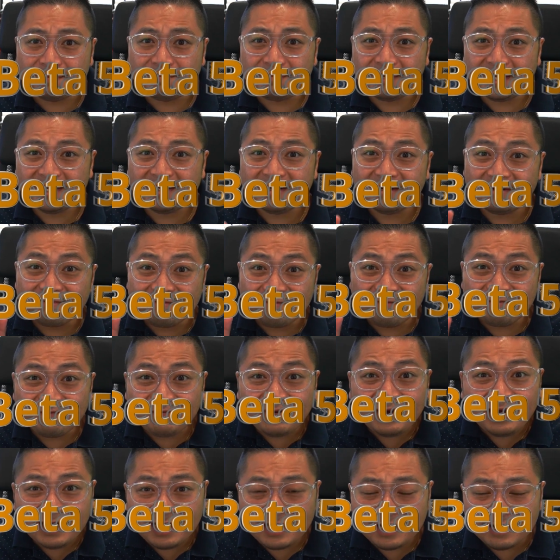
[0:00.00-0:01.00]
beta
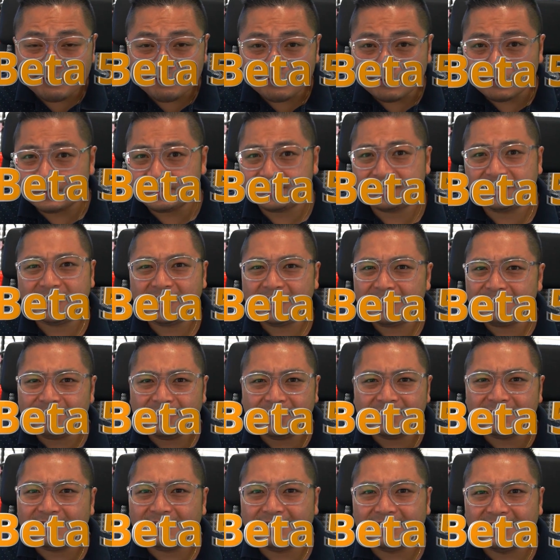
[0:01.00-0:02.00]
5, which came
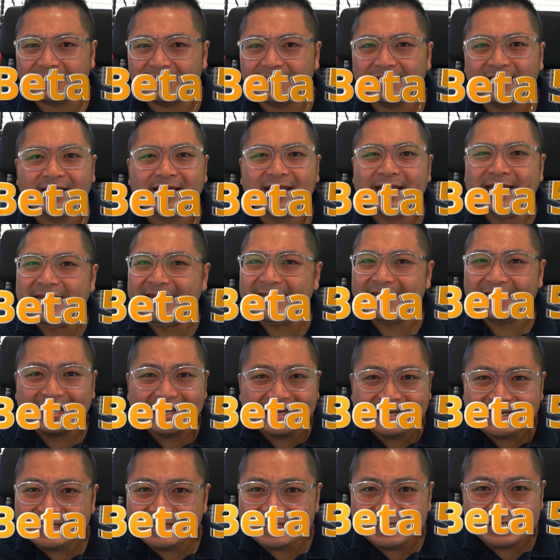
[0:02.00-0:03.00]
out like
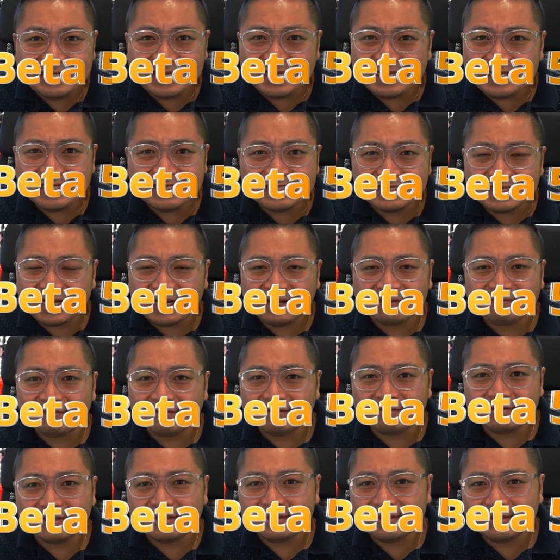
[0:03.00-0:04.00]
90 days
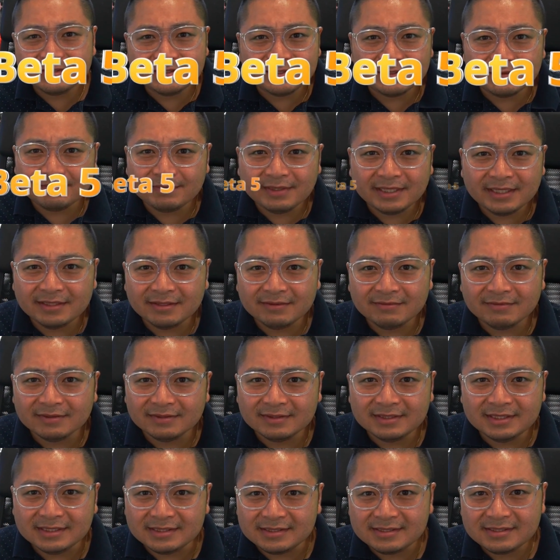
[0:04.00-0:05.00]
after the initial beta
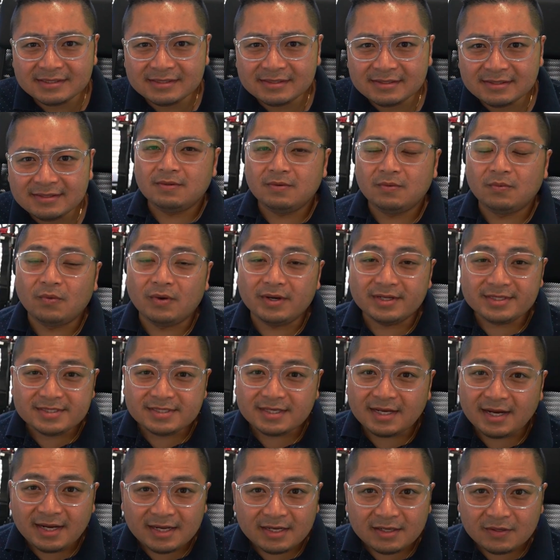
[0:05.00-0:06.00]
release. Once
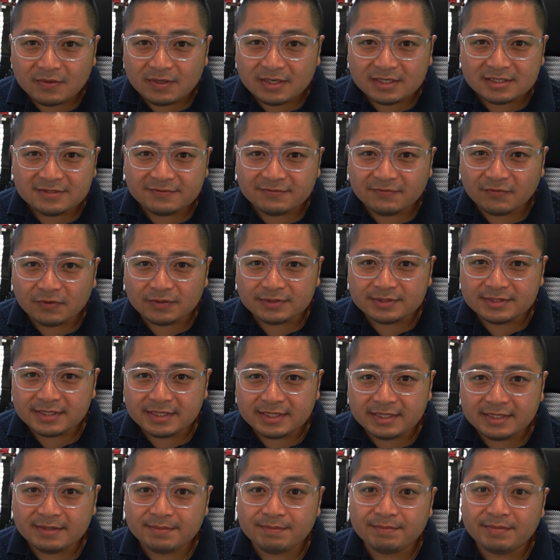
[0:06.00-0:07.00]
iOS
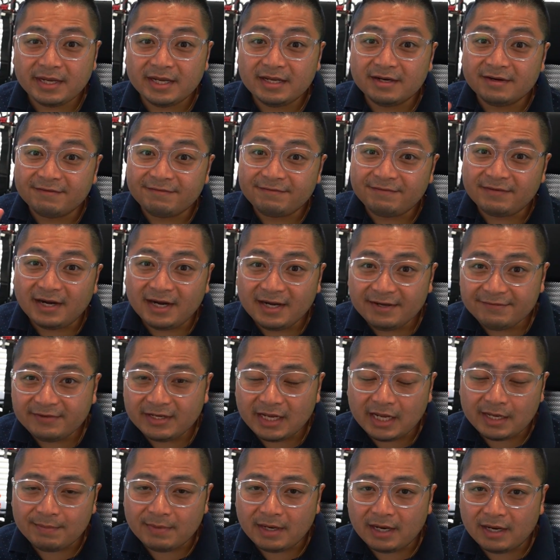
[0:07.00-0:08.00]
14 beta 5
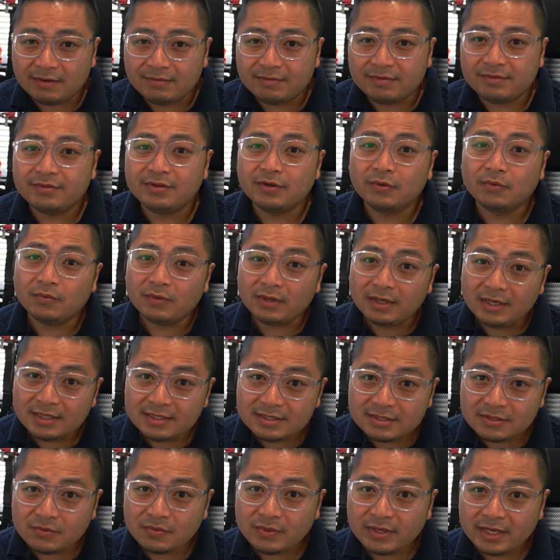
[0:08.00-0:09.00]
came out, there
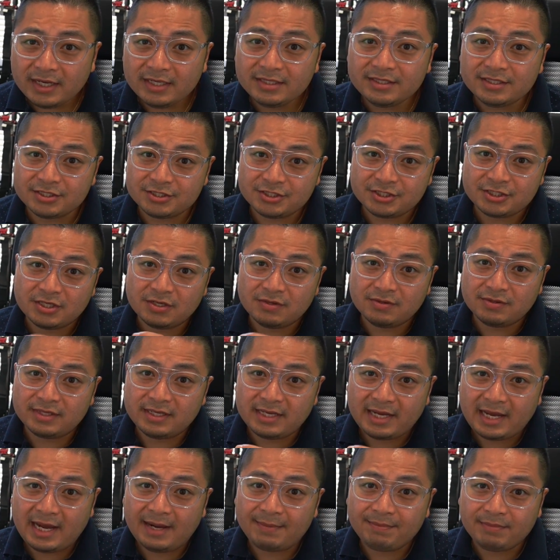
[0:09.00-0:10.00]
was a way to show
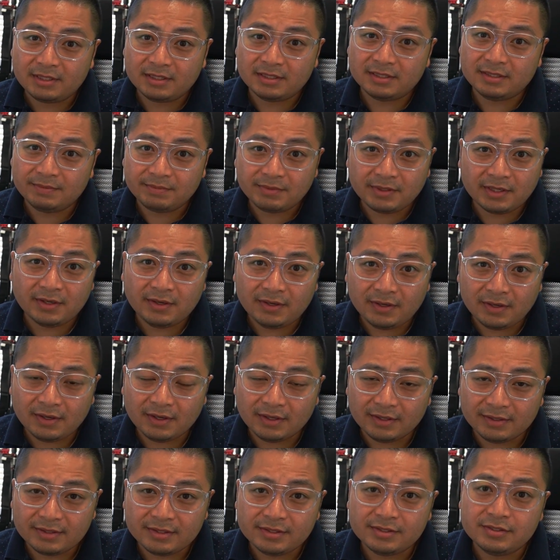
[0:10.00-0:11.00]
the app clip
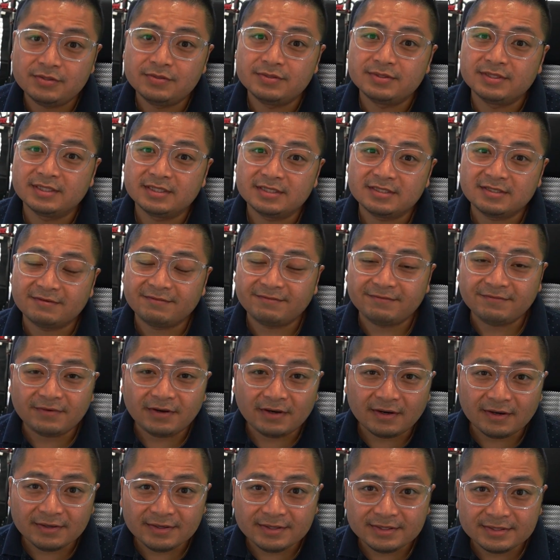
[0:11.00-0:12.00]
card using
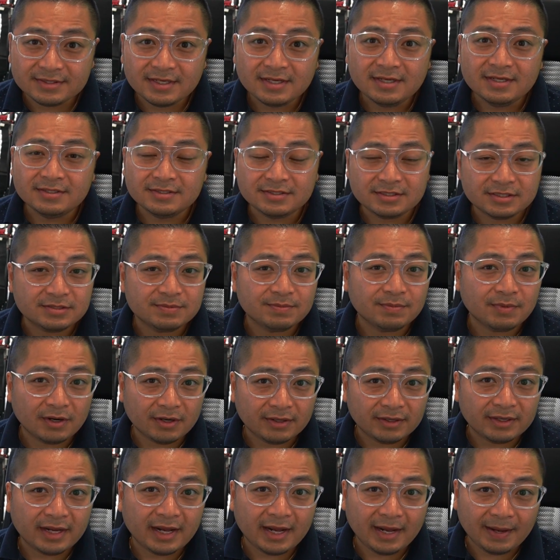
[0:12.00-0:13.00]
Safari's
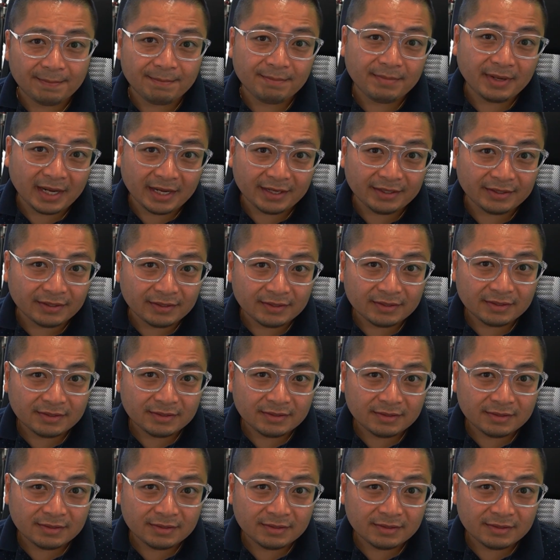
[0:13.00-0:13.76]
Smart App Banner.